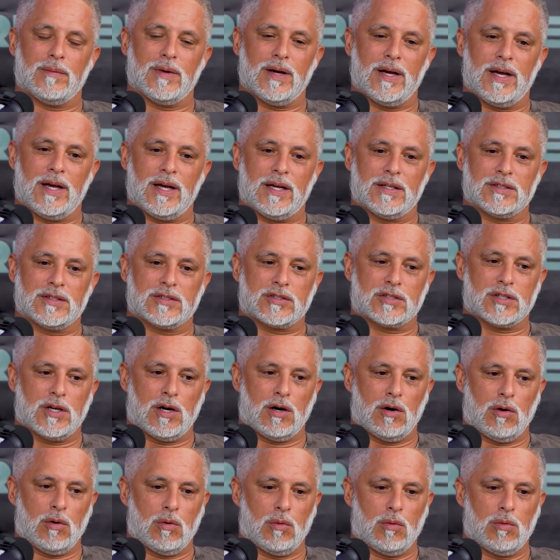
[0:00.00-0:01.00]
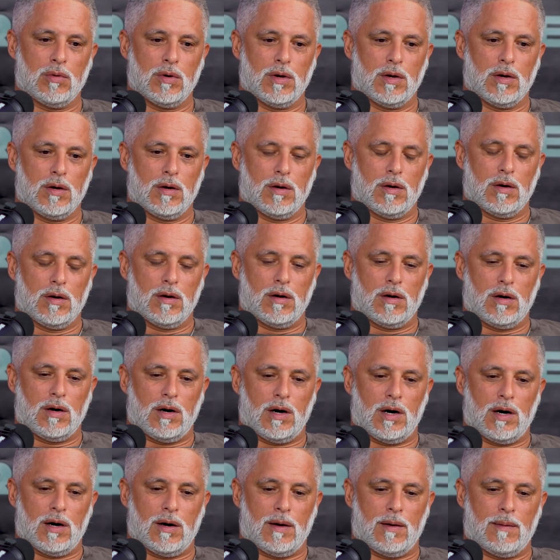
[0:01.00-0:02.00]
And so
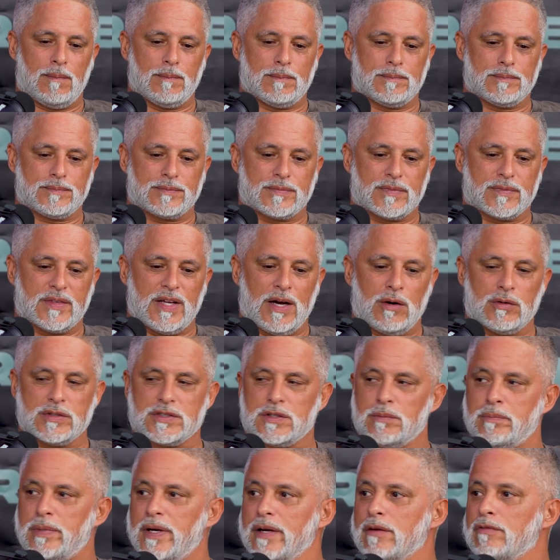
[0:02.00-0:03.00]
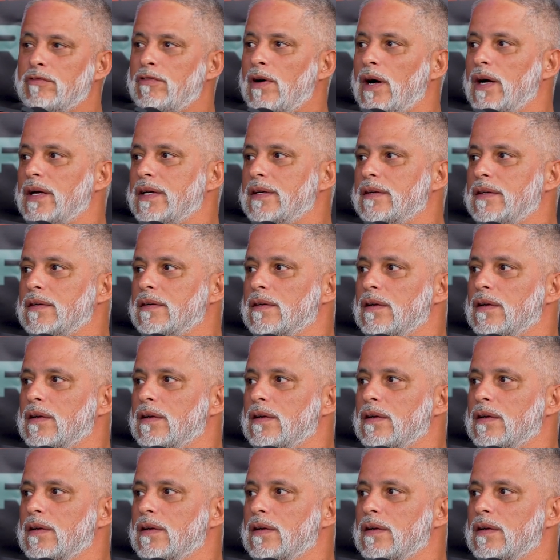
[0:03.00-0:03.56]
that was a big fight.